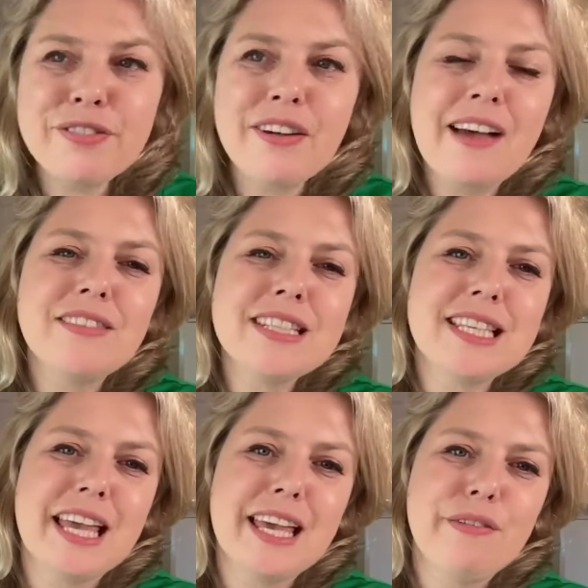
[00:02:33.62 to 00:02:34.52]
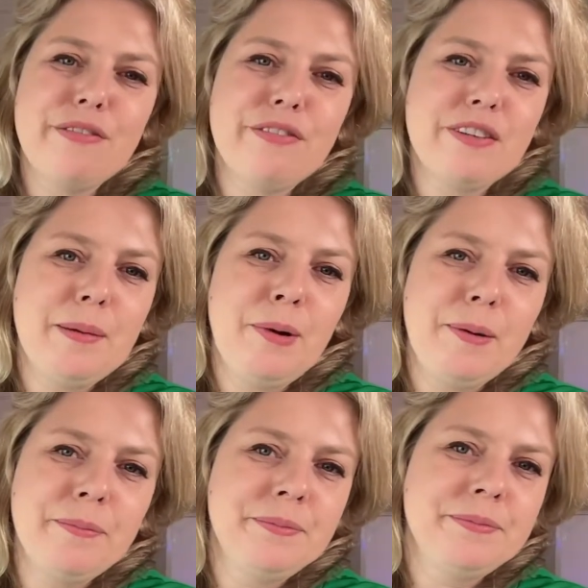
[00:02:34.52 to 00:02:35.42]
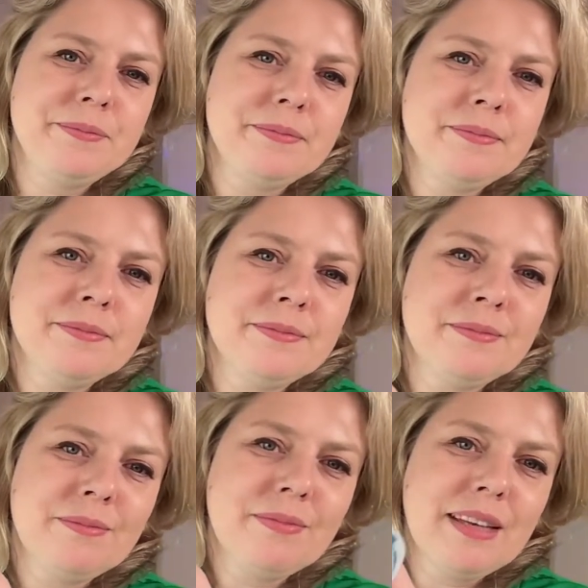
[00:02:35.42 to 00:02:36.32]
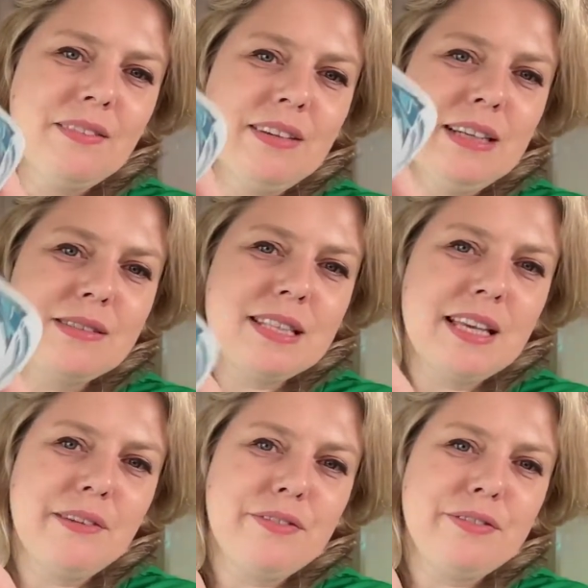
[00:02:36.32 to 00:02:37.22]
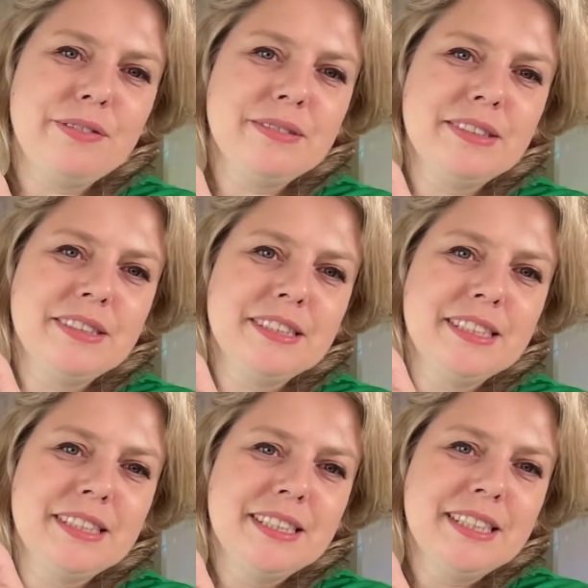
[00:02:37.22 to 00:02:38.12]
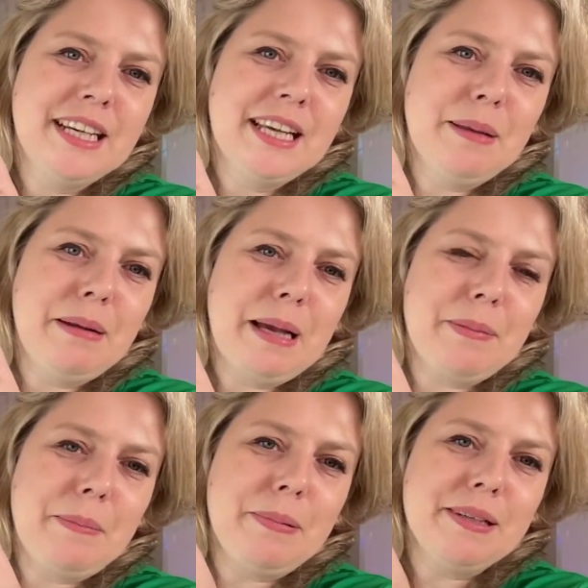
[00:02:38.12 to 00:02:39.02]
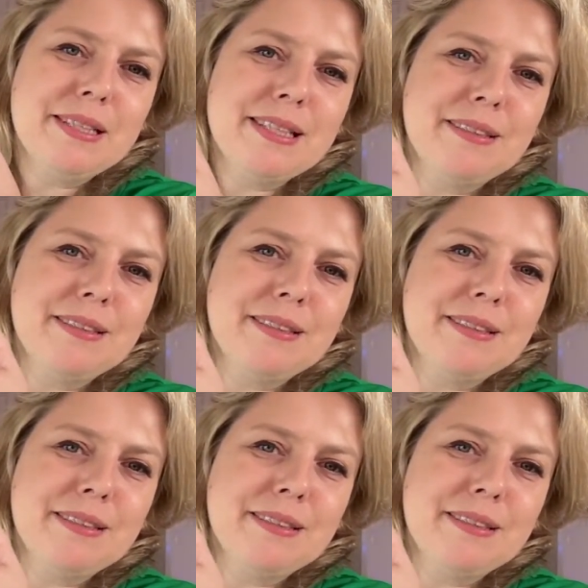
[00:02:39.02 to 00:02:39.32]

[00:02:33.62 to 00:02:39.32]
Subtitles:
Have a sniff. Come on. Have a little sniff. And the black peppers.